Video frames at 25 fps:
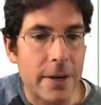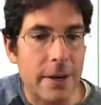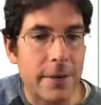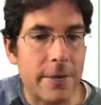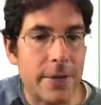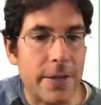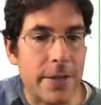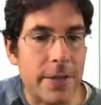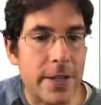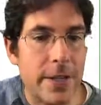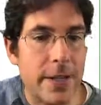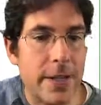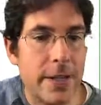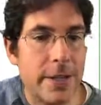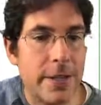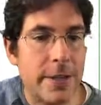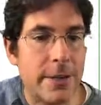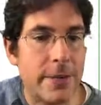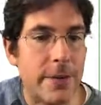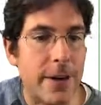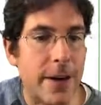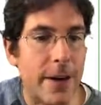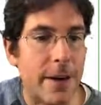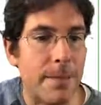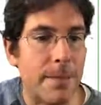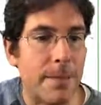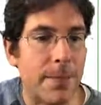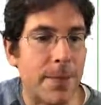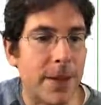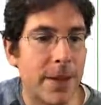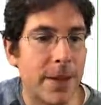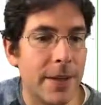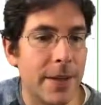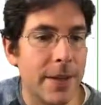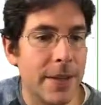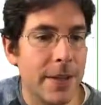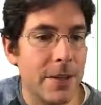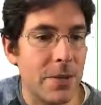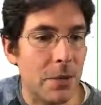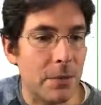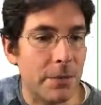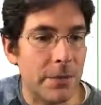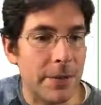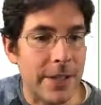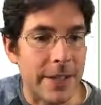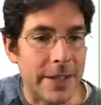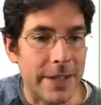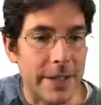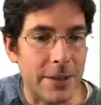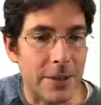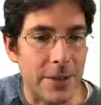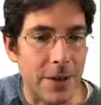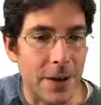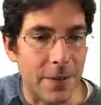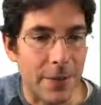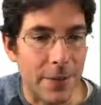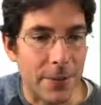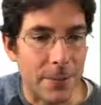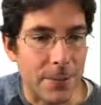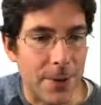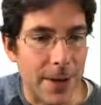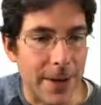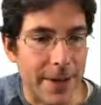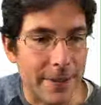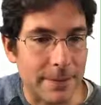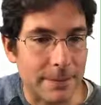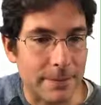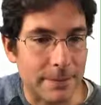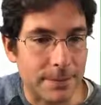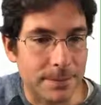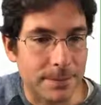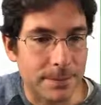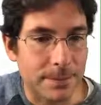of this histogram is over here on the right.